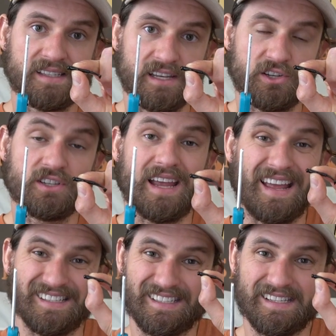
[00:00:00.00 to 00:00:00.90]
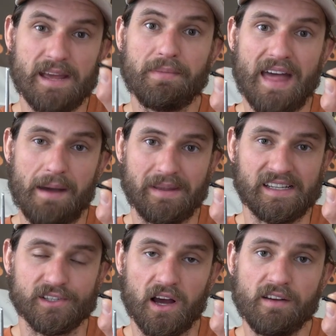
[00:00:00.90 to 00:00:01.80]
scissors and snip that
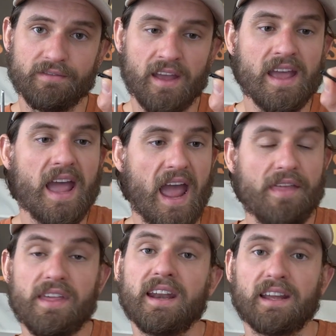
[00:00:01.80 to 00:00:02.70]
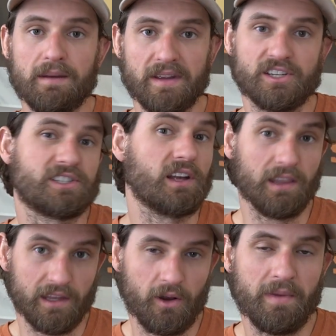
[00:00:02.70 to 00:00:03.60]
piece off, and then it can be just a
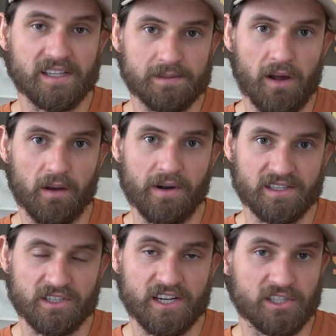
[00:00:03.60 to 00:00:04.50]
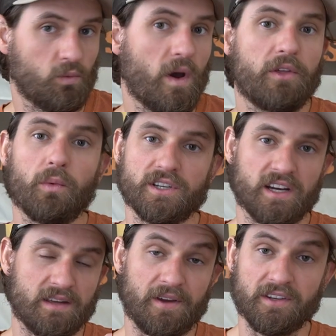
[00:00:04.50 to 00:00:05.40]
little bit smaller presentation, whether we're
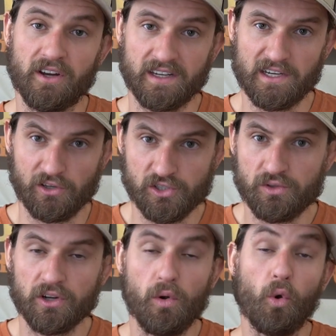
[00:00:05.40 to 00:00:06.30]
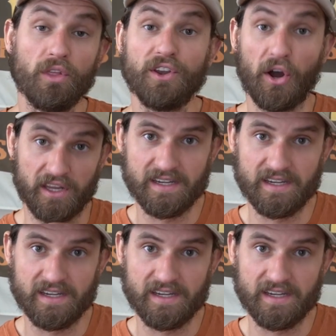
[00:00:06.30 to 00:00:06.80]
talking about the Donkey Tail Jr. or the Donkey